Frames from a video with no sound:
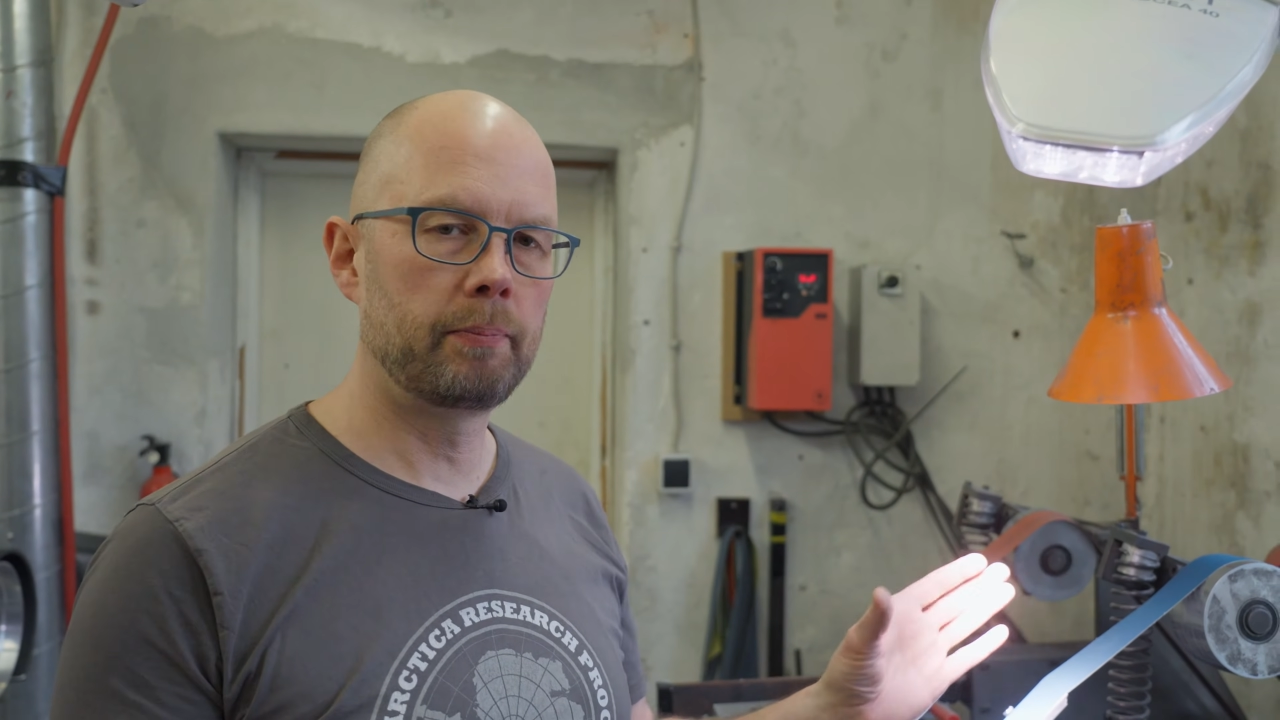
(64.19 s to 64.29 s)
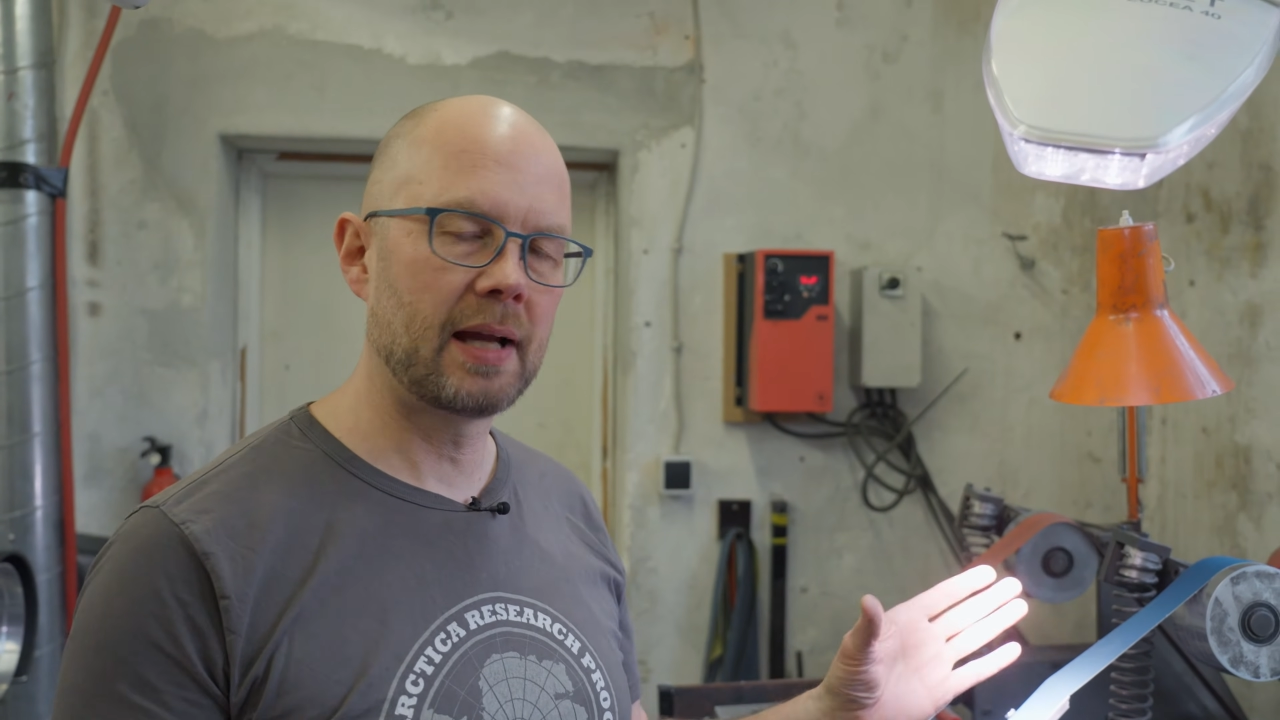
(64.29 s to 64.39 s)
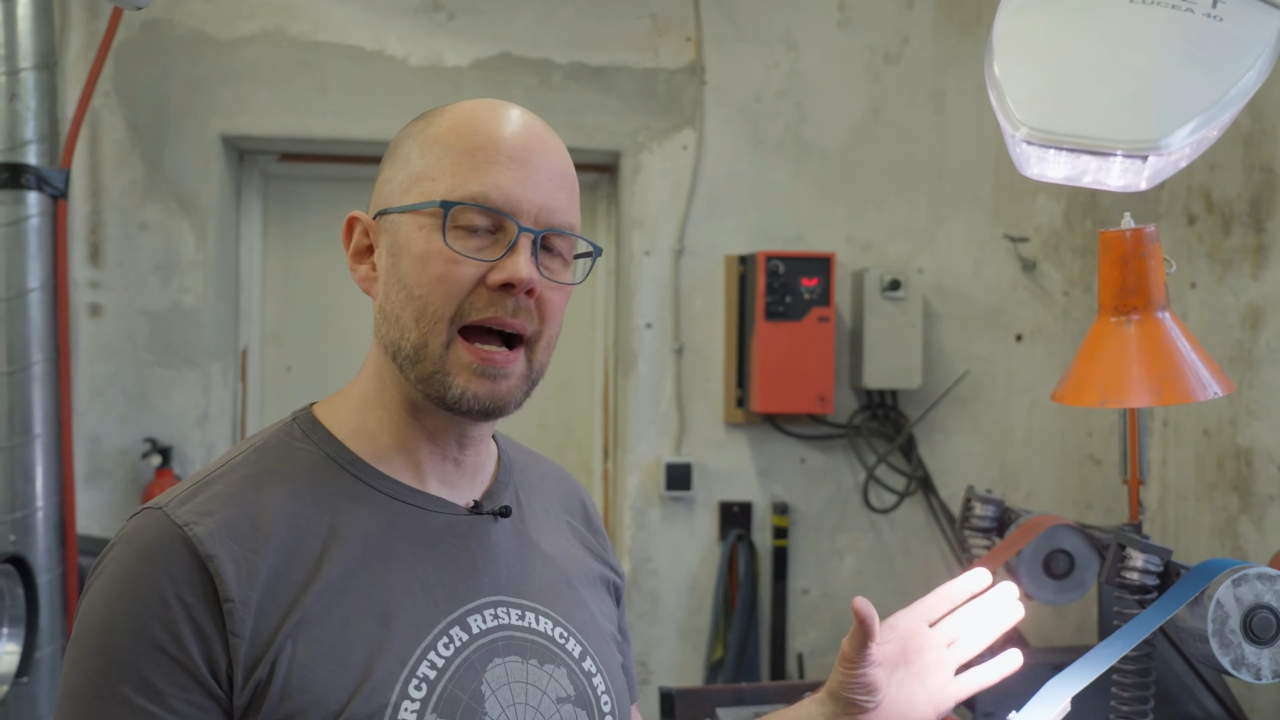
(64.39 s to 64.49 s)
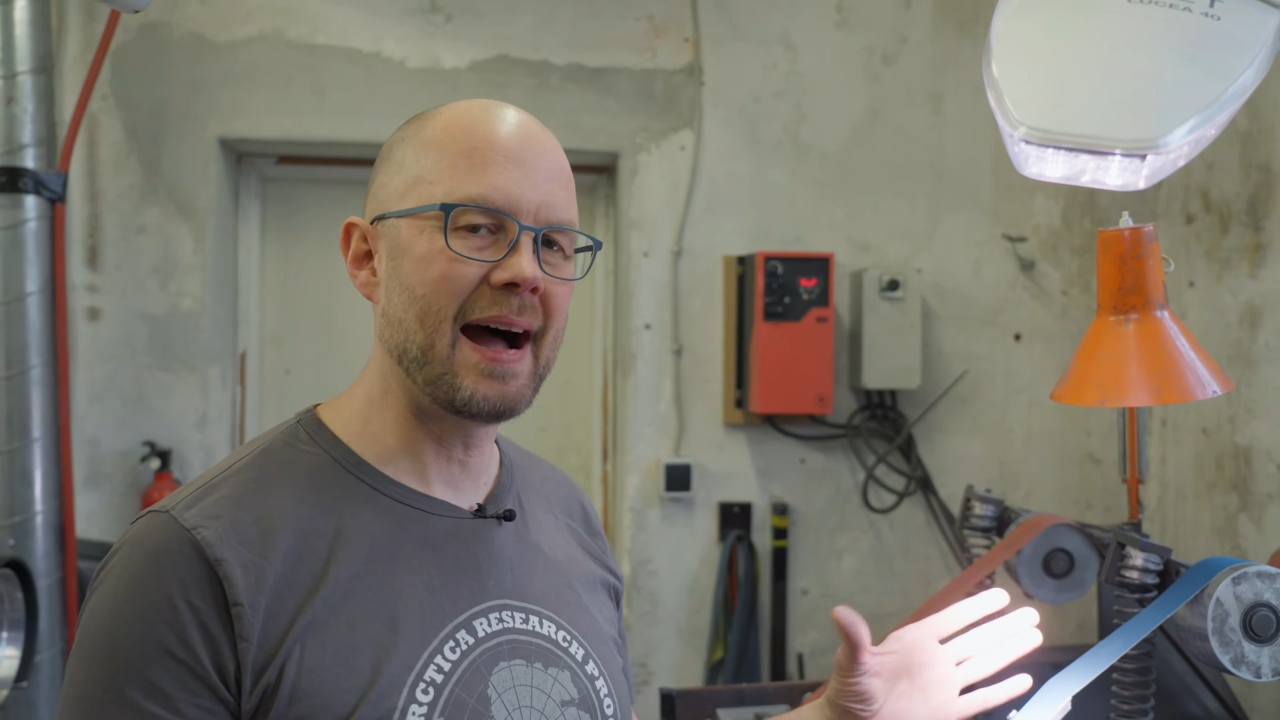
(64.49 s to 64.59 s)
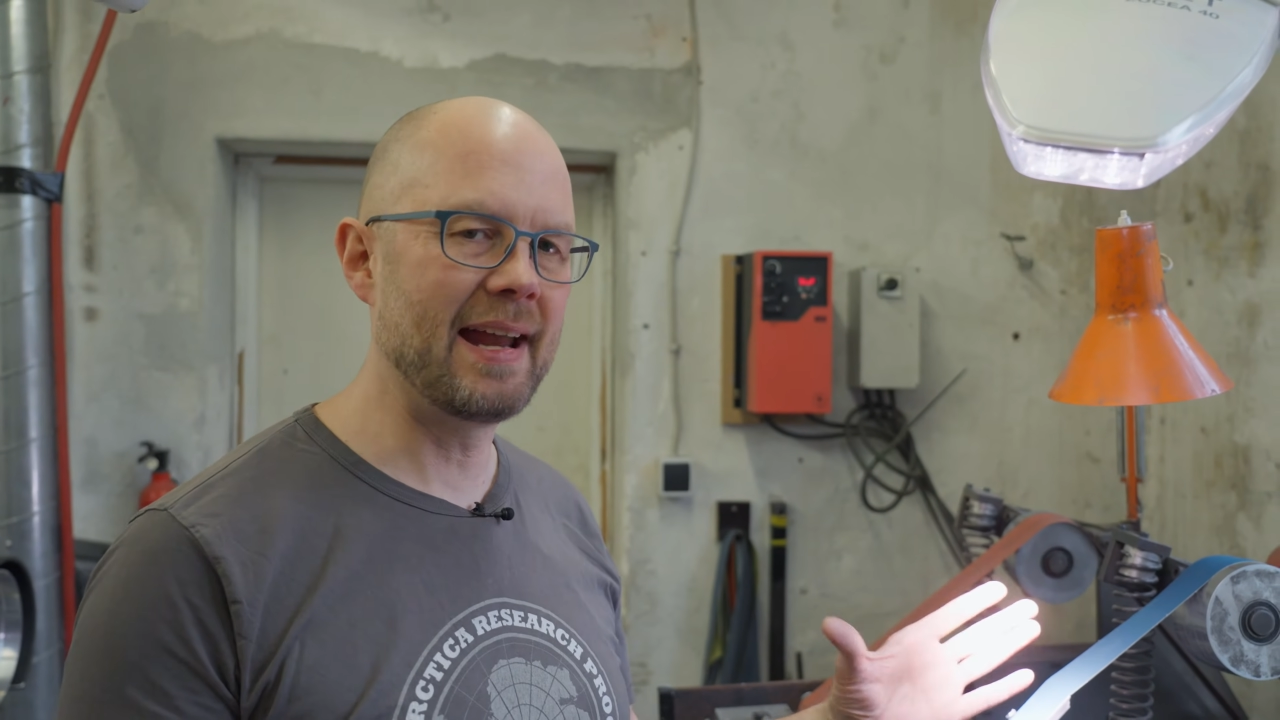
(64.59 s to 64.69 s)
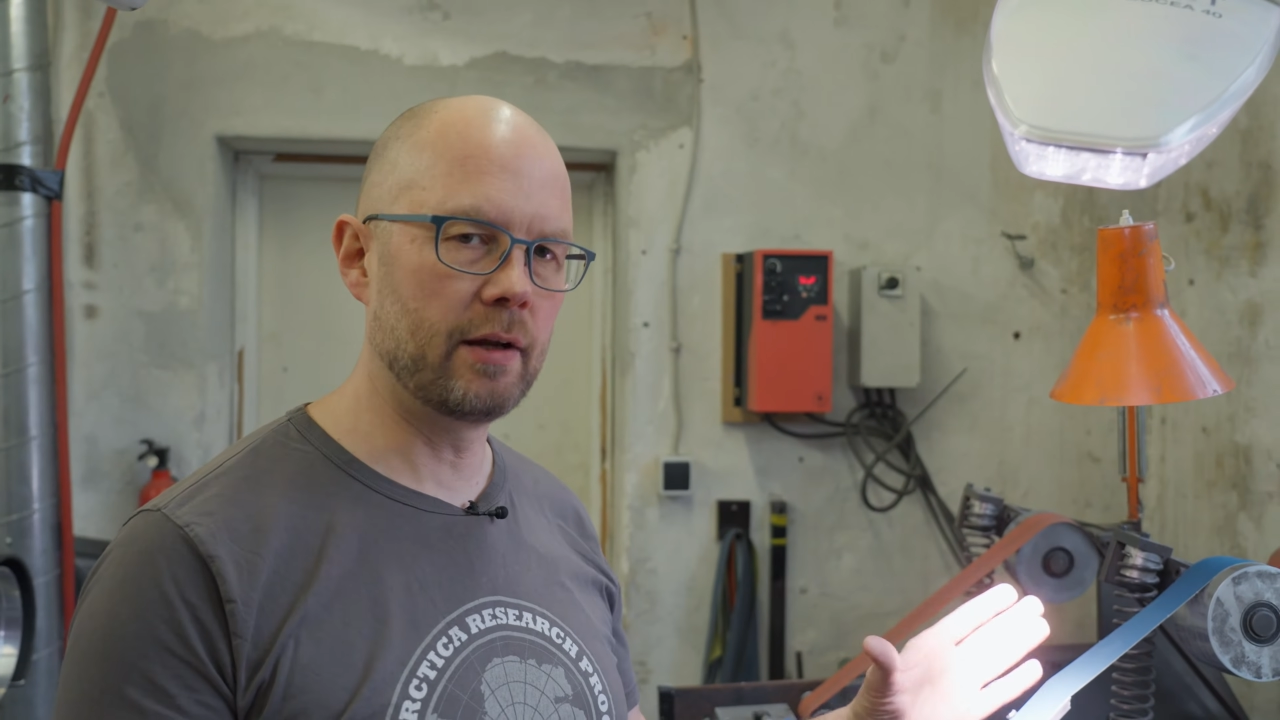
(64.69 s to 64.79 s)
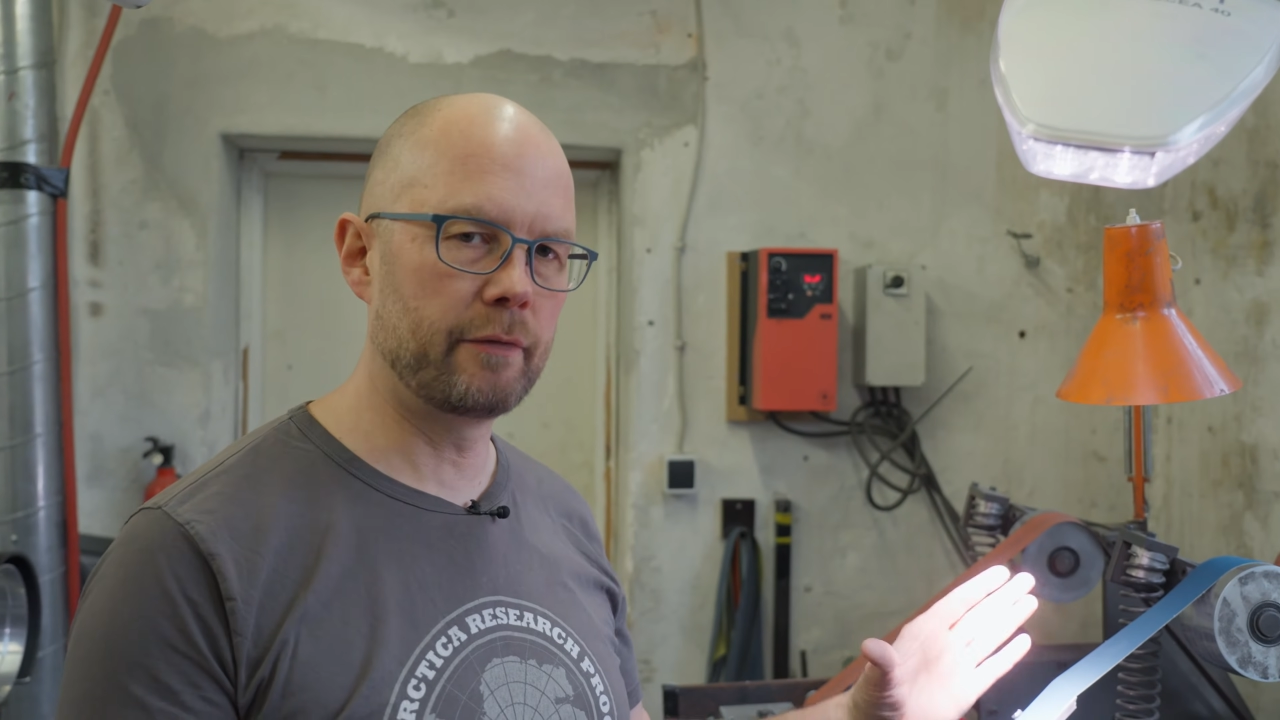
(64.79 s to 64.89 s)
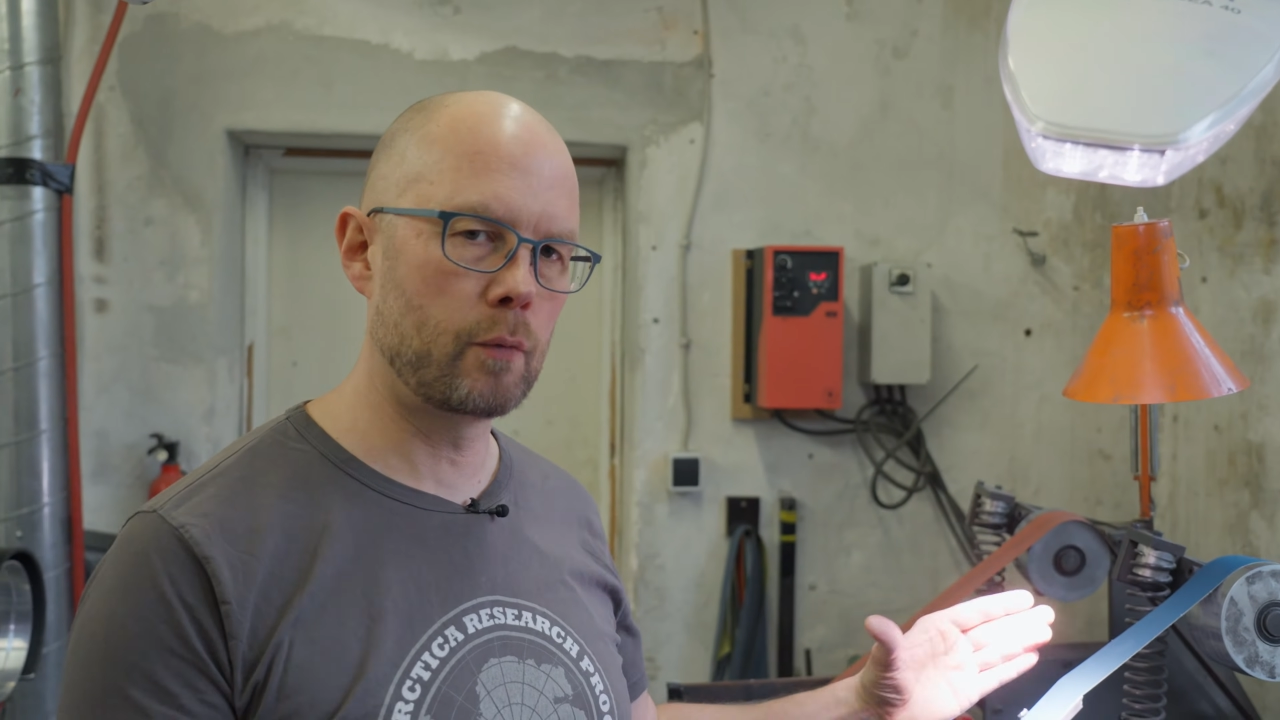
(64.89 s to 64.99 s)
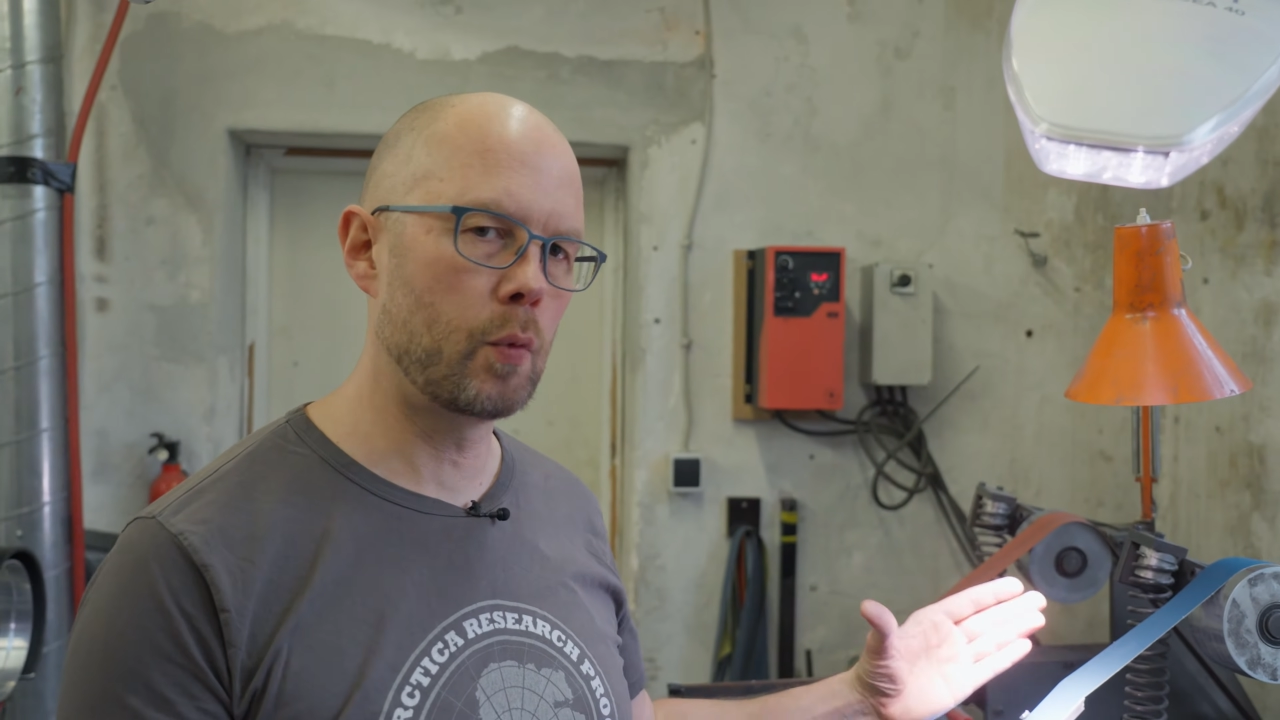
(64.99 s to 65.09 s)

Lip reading: kind of